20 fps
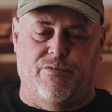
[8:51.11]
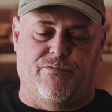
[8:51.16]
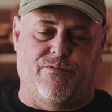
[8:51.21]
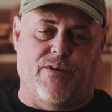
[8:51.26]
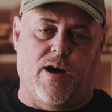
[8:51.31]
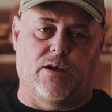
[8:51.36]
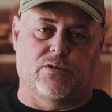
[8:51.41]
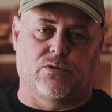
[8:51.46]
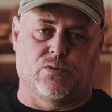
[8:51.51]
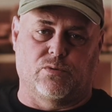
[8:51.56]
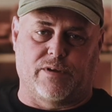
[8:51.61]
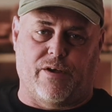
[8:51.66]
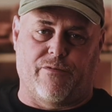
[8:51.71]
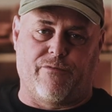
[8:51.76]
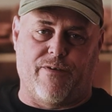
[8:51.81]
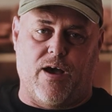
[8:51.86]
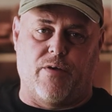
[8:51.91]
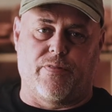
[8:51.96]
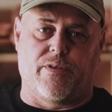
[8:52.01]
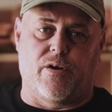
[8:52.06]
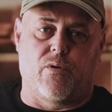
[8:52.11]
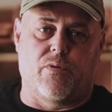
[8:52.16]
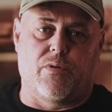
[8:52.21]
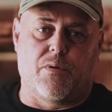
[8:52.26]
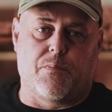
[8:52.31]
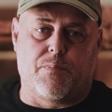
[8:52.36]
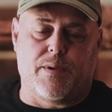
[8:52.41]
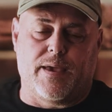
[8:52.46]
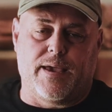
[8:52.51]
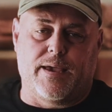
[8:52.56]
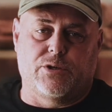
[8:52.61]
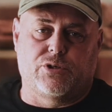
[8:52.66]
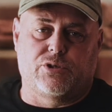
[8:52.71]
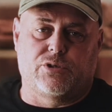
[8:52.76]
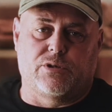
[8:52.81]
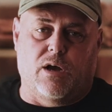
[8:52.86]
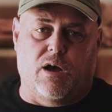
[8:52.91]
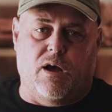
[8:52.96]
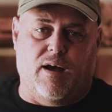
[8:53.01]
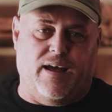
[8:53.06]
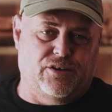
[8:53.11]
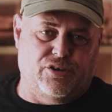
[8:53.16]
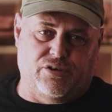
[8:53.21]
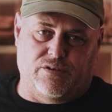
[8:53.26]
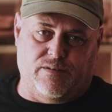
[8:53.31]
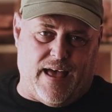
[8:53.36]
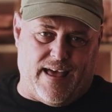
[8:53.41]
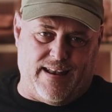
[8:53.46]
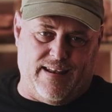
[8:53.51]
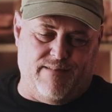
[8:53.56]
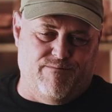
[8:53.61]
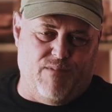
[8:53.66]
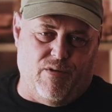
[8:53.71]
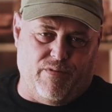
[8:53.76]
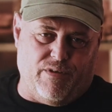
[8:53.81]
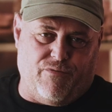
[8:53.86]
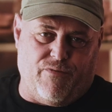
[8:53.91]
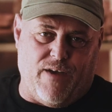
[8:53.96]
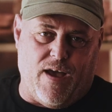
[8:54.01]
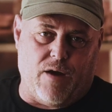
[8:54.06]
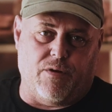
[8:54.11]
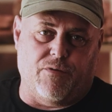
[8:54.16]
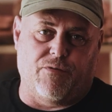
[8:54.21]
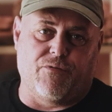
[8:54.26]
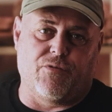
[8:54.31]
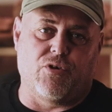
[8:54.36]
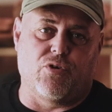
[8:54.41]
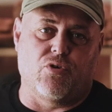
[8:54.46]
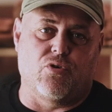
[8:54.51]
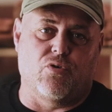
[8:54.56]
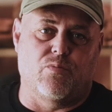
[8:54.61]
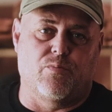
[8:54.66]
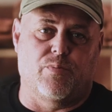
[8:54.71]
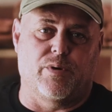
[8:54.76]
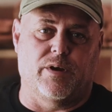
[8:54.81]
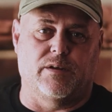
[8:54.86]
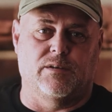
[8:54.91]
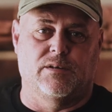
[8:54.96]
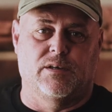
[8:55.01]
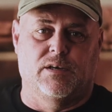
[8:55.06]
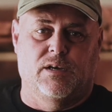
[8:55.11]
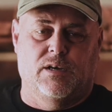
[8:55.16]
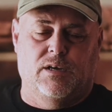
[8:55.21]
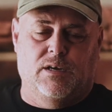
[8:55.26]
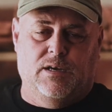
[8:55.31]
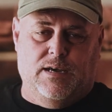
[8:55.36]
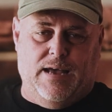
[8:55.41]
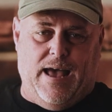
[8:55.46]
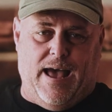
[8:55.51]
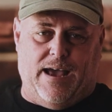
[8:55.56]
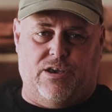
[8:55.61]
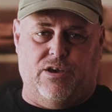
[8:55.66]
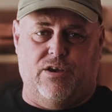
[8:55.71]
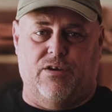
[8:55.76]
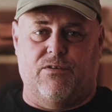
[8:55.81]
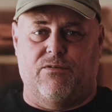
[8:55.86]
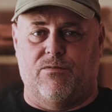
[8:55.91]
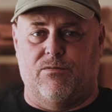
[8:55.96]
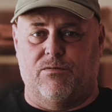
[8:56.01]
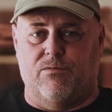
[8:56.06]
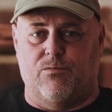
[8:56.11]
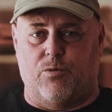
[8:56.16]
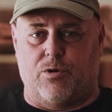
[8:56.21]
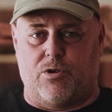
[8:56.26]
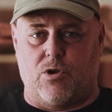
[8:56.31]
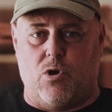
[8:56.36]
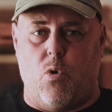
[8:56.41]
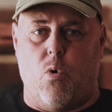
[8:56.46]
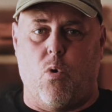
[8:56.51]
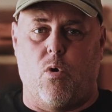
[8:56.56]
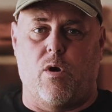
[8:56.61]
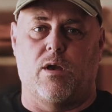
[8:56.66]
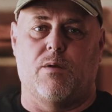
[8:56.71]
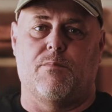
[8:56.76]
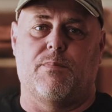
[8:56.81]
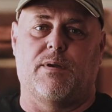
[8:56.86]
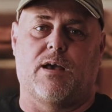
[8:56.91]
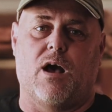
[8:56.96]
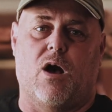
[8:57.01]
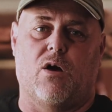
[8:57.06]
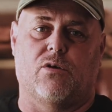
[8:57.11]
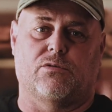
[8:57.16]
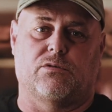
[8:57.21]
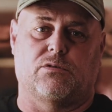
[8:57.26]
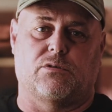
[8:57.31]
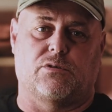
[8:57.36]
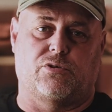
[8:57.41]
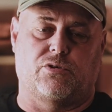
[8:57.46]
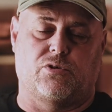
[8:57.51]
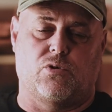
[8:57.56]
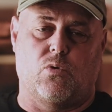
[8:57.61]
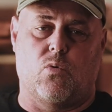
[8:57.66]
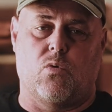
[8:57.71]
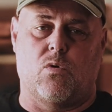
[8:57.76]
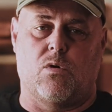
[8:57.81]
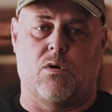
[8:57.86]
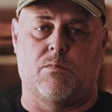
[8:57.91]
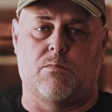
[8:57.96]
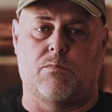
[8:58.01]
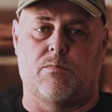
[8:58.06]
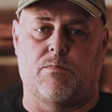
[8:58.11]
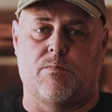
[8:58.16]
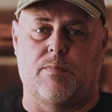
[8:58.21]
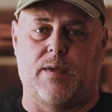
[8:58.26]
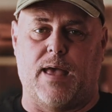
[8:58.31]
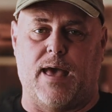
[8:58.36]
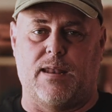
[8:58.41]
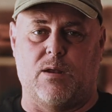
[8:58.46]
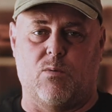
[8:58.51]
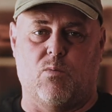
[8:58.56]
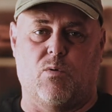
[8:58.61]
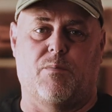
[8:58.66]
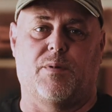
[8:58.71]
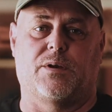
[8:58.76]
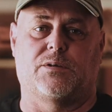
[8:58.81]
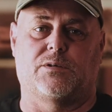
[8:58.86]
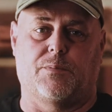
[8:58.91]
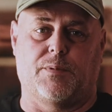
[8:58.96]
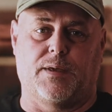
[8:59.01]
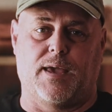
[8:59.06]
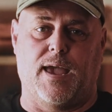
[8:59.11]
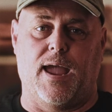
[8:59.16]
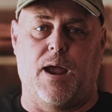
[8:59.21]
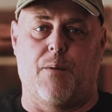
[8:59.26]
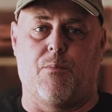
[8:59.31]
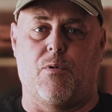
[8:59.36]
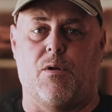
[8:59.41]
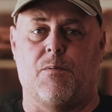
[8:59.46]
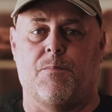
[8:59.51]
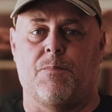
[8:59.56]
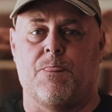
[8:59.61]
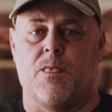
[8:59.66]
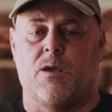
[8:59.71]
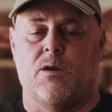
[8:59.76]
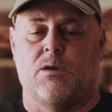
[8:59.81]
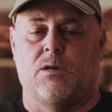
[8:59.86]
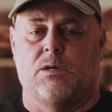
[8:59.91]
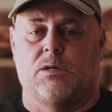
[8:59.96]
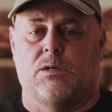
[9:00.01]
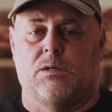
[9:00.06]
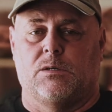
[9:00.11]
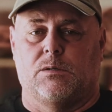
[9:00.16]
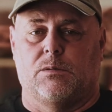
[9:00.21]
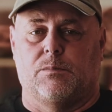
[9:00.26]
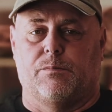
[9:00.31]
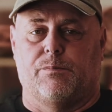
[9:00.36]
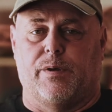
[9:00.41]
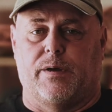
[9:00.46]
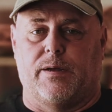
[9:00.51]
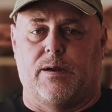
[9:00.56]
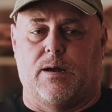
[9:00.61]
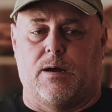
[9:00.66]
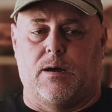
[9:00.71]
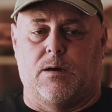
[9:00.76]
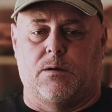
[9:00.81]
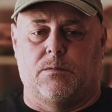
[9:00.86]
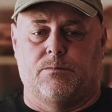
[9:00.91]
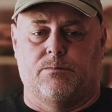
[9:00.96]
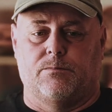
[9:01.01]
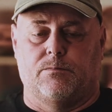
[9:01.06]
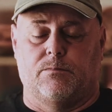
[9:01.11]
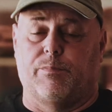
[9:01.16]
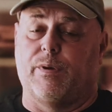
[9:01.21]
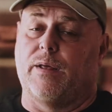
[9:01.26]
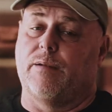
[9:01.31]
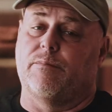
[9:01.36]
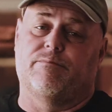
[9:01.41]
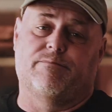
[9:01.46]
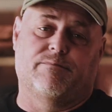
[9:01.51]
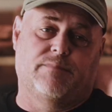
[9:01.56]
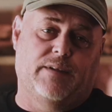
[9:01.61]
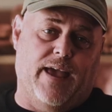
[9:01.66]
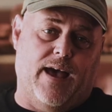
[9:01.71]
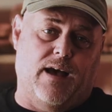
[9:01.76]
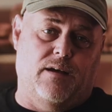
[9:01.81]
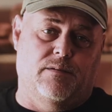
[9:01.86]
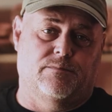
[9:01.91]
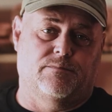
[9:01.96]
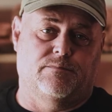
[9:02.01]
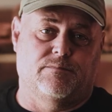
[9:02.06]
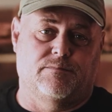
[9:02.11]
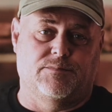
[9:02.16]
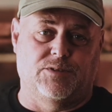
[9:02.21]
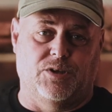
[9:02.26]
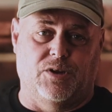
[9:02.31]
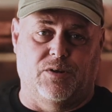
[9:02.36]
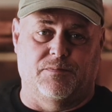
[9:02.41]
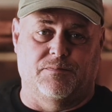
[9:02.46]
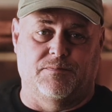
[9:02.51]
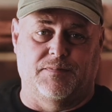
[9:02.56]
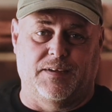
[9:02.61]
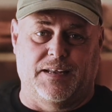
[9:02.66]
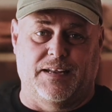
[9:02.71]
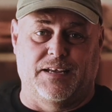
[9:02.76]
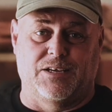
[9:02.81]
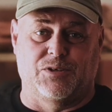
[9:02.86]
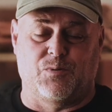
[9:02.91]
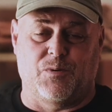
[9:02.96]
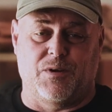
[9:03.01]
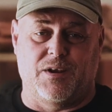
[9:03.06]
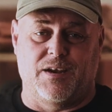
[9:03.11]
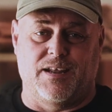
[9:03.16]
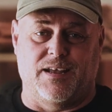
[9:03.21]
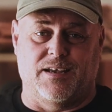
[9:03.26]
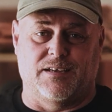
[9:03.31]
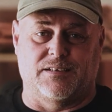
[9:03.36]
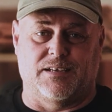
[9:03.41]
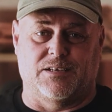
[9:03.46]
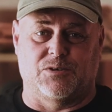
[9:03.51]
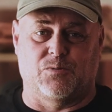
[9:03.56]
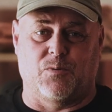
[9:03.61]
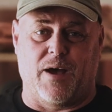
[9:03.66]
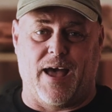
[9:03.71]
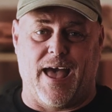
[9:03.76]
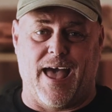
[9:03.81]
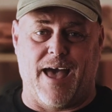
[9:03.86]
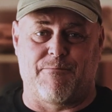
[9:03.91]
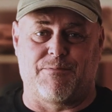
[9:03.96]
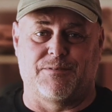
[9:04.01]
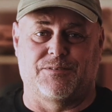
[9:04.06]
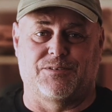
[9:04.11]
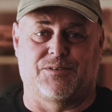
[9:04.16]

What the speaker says: fossils I found there on the beach. I only found a few, but I couldn't record it because of the storm. I didn't want to mess up the camera. But yeah, it is what it is. That's what happens